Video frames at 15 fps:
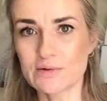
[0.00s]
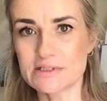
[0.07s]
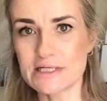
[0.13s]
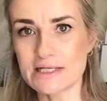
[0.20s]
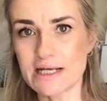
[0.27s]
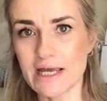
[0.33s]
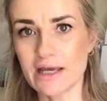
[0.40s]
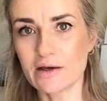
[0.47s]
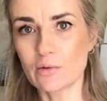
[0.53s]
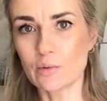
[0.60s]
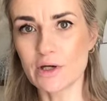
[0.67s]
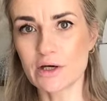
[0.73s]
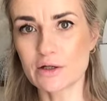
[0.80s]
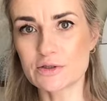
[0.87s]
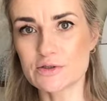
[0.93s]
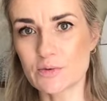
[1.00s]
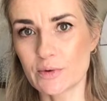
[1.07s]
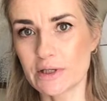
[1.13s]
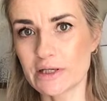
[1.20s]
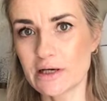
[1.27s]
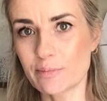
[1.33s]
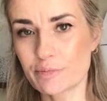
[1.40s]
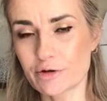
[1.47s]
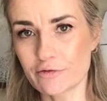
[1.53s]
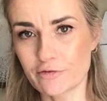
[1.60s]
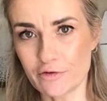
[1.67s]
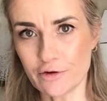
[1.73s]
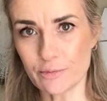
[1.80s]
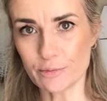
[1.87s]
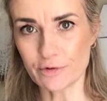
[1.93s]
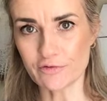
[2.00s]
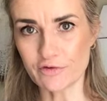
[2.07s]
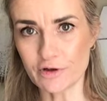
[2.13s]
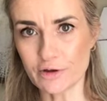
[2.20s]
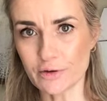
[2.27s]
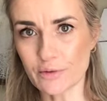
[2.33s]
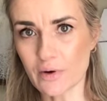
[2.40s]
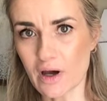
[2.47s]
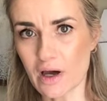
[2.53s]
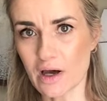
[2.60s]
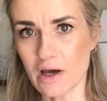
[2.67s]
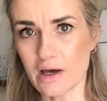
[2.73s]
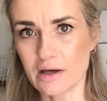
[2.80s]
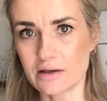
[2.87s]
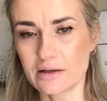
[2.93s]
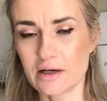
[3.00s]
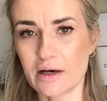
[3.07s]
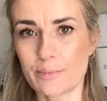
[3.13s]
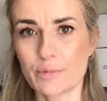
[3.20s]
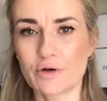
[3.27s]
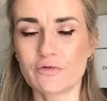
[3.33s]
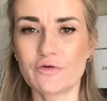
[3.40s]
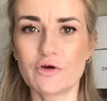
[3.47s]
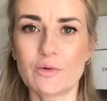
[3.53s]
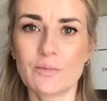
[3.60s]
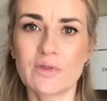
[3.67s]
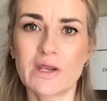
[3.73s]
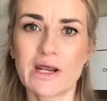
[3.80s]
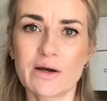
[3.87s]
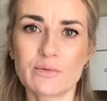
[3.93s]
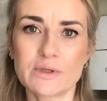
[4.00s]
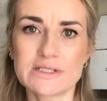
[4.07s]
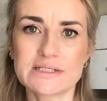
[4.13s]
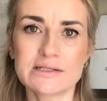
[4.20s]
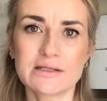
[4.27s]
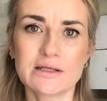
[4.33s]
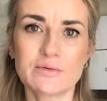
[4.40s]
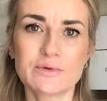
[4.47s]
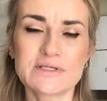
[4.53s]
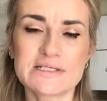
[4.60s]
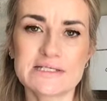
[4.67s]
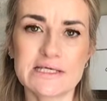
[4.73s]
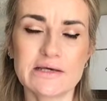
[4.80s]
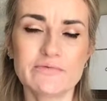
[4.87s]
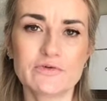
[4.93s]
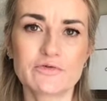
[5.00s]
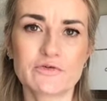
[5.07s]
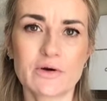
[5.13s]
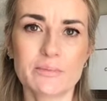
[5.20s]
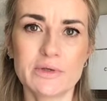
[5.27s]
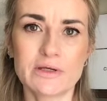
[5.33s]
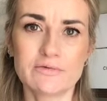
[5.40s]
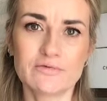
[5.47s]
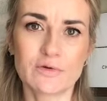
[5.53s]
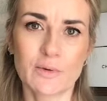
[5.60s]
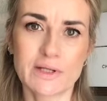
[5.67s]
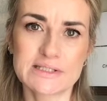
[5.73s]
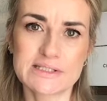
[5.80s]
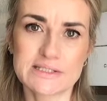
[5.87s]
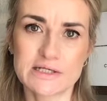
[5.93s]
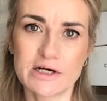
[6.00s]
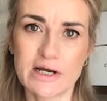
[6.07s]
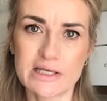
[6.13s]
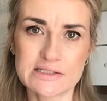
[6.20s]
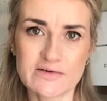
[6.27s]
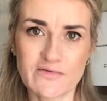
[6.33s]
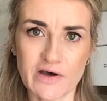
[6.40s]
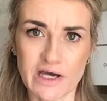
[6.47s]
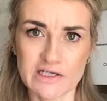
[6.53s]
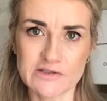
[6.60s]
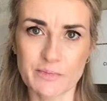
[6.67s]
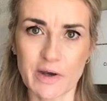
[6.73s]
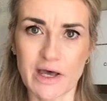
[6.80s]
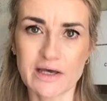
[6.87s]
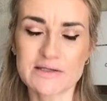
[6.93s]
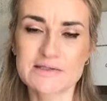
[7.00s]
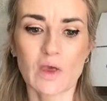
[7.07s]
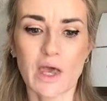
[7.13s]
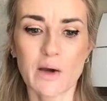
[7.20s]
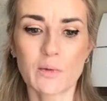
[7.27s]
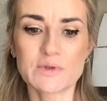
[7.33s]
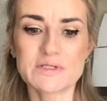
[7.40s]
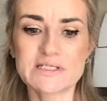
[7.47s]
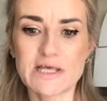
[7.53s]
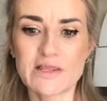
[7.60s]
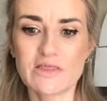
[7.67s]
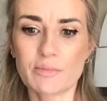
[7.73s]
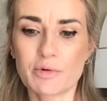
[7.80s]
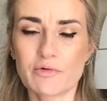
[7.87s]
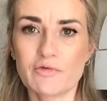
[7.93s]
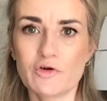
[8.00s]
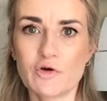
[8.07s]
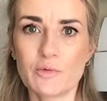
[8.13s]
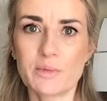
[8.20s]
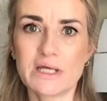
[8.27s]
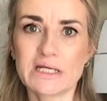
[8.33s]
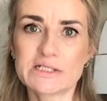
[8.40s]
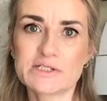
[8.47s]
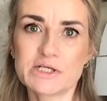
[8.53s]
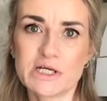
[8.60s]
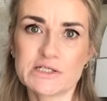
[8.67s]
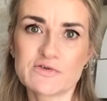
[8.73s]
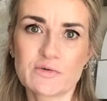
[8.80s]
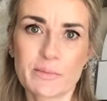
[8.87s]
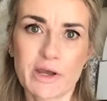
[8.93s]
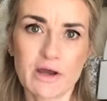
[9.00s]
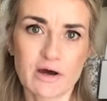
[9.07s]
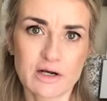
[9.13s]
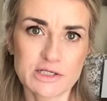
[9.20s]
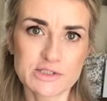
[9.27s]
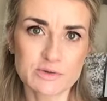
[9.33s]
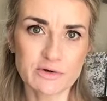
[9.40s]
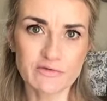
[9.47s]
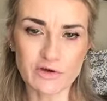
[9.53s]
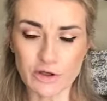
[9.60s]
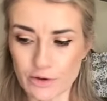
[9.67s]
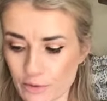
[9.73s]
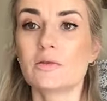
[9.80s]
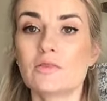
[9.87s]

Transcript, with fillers: Today we are doing a perfume review on a perfume that I recently received from Influenster as a VoxBox. I was sent the perfume in exchange for my honest review.